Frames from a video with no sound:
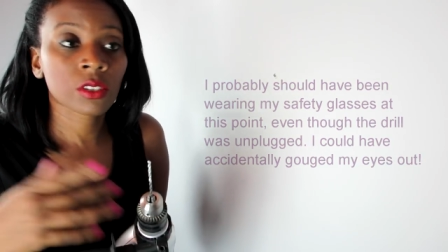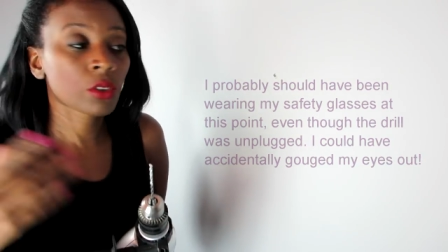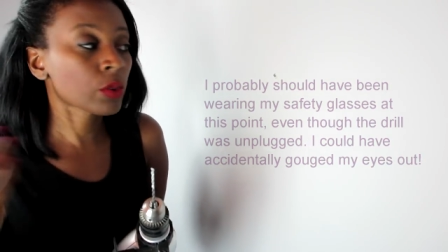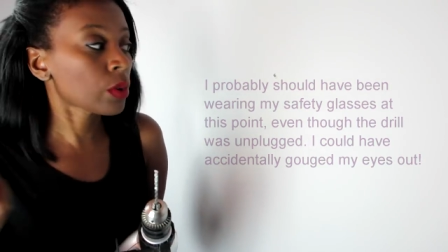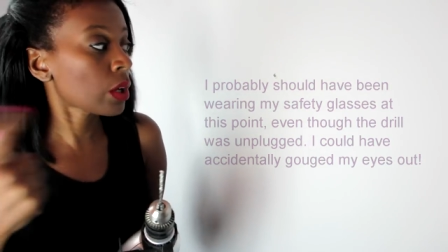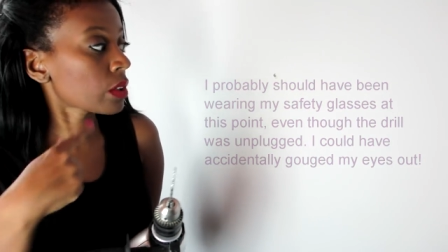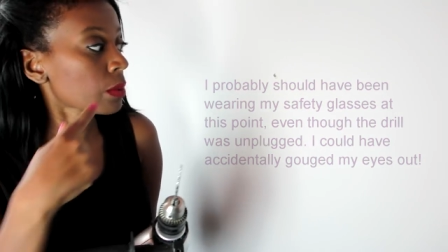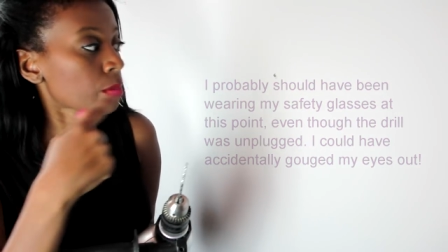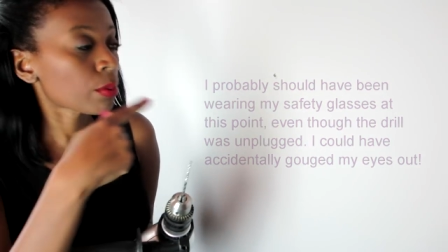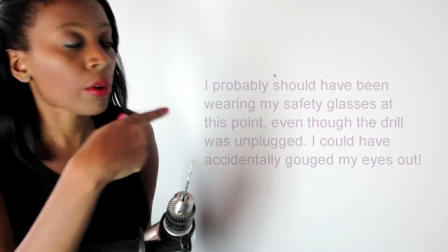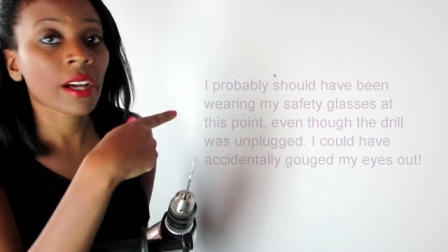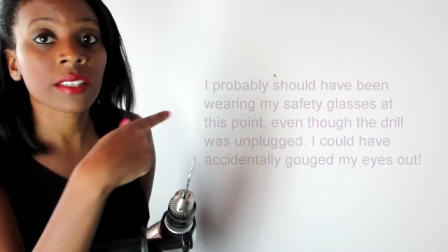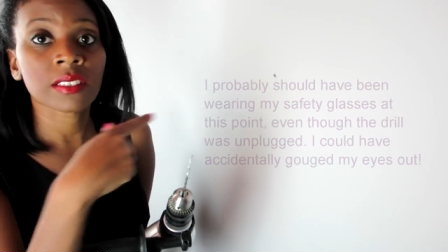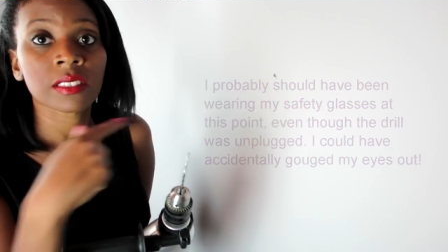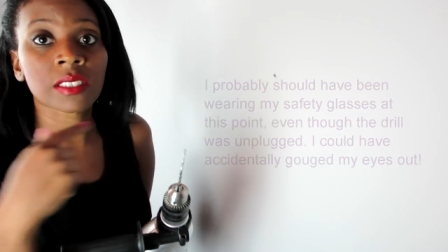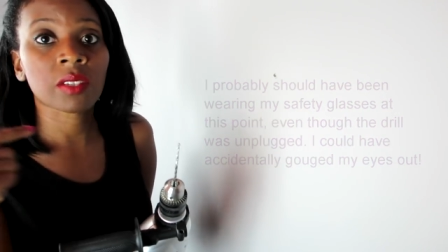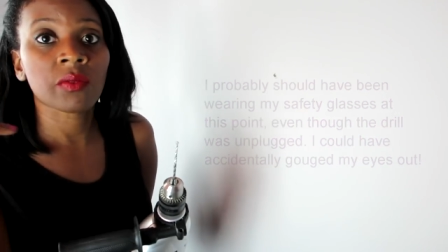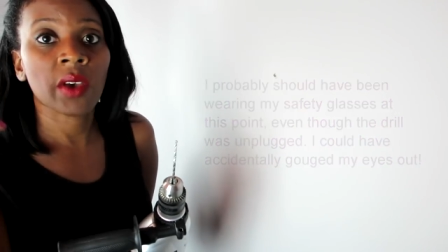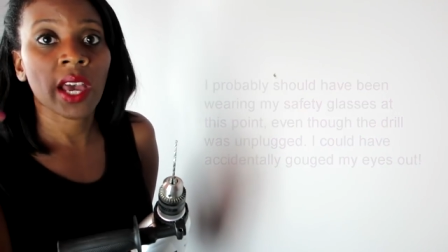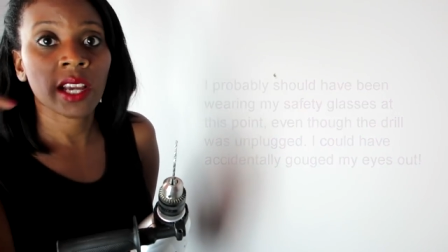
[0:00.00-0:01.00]
throughout the
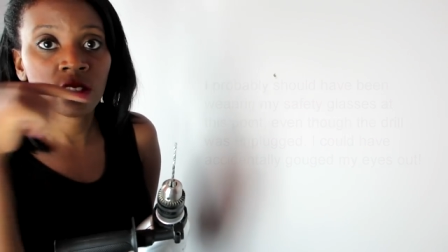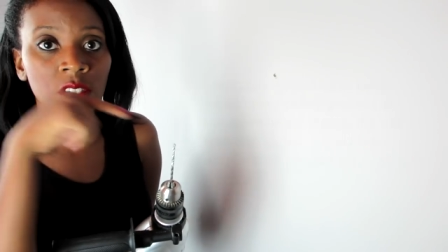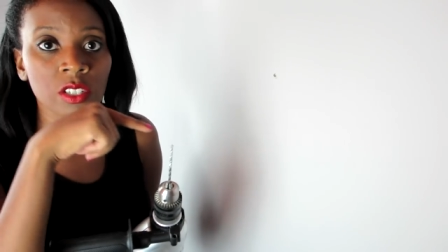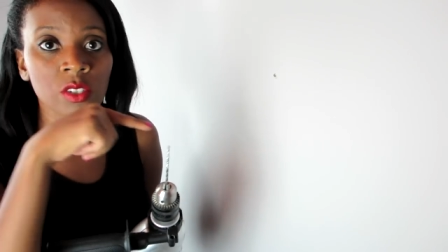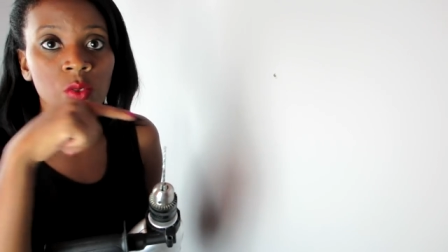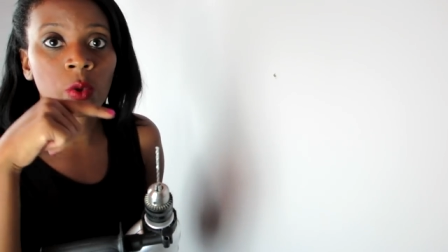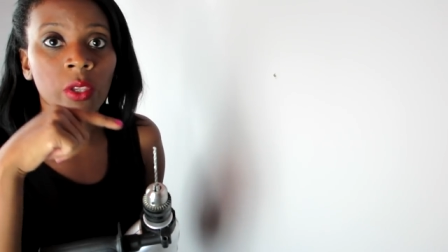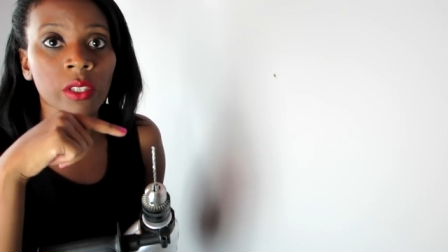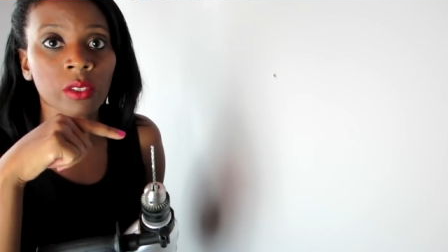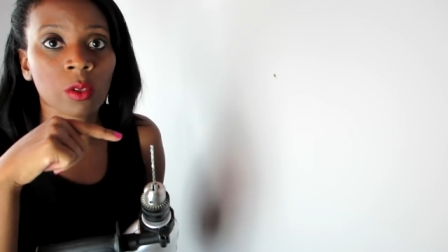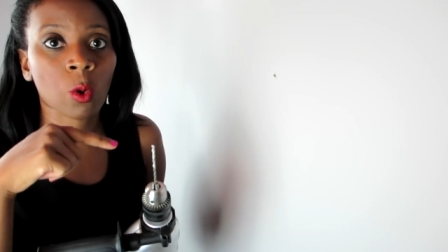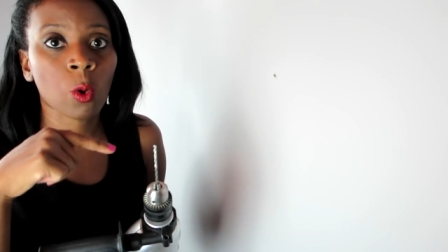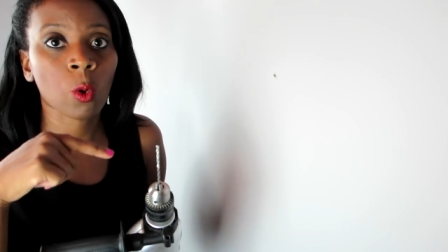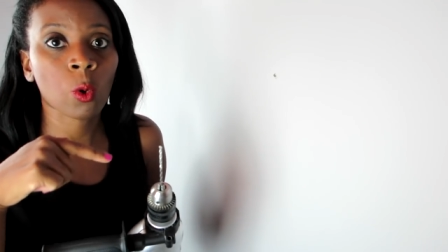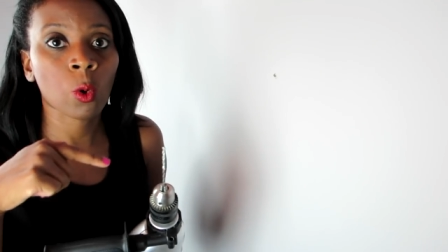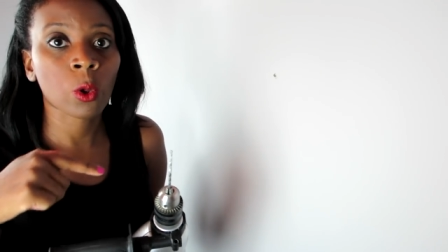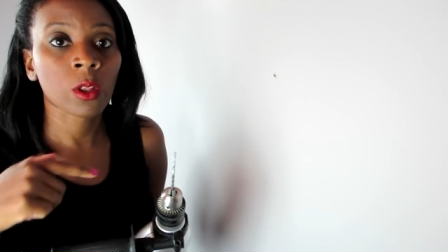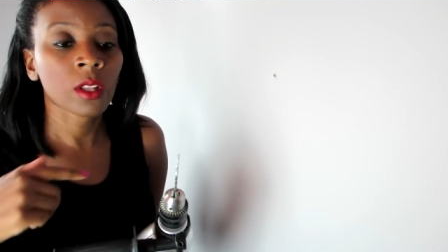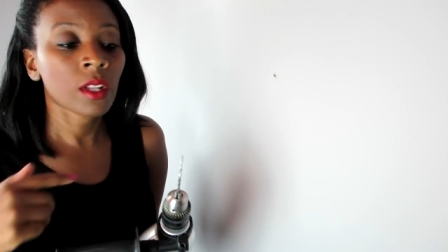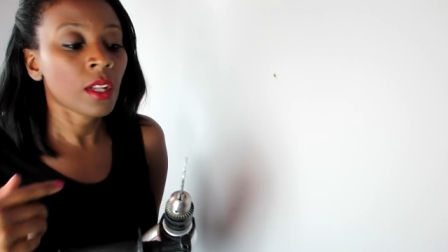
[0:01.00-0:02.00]
process of actually drilling the
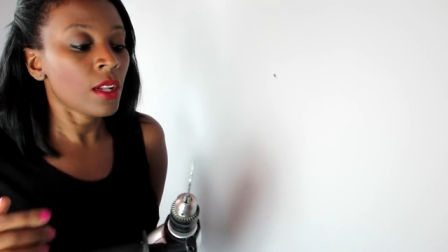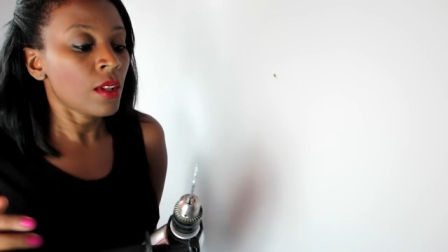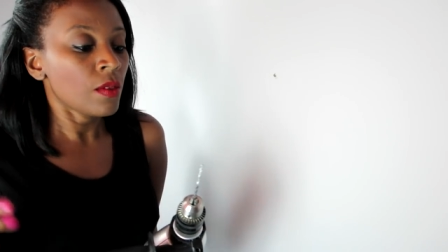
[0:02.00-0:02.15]
hole.